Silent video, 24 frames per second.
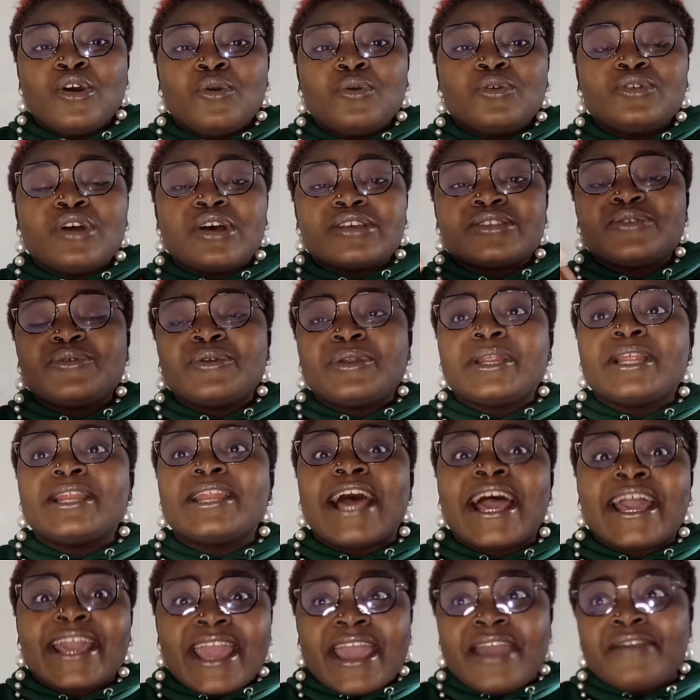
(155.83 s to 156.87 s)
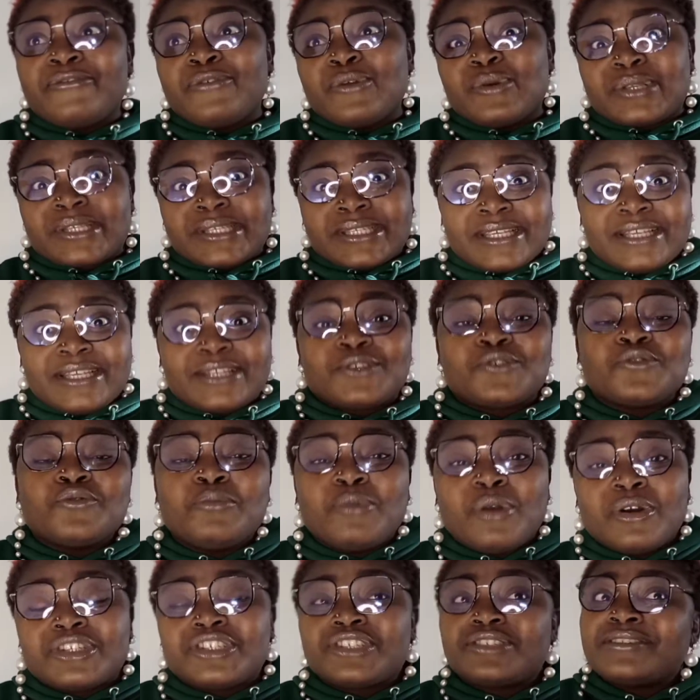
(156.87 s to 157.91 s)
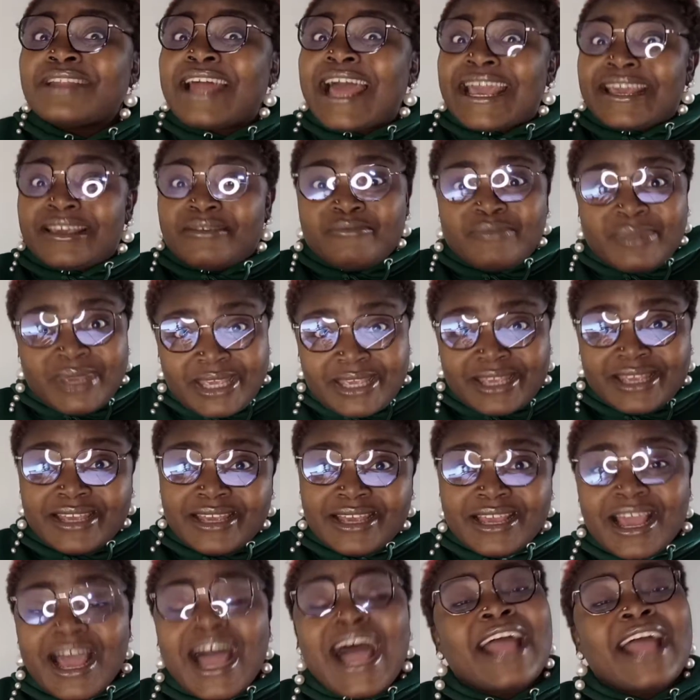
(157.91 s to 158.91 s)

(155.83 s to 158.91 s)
who doesn't really like FOC too much like me?